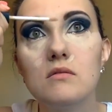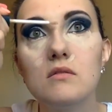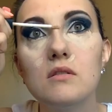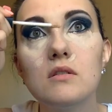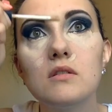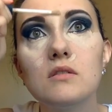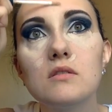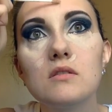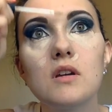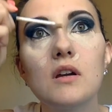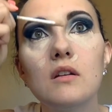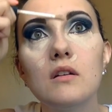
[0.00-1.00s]
And I just
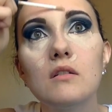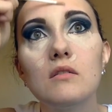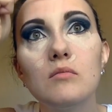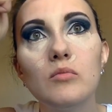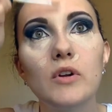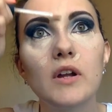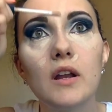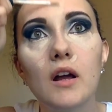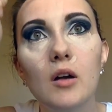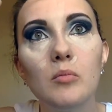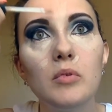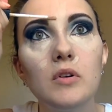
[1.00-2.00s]
kind of bring it
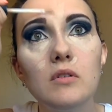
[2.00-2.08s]
up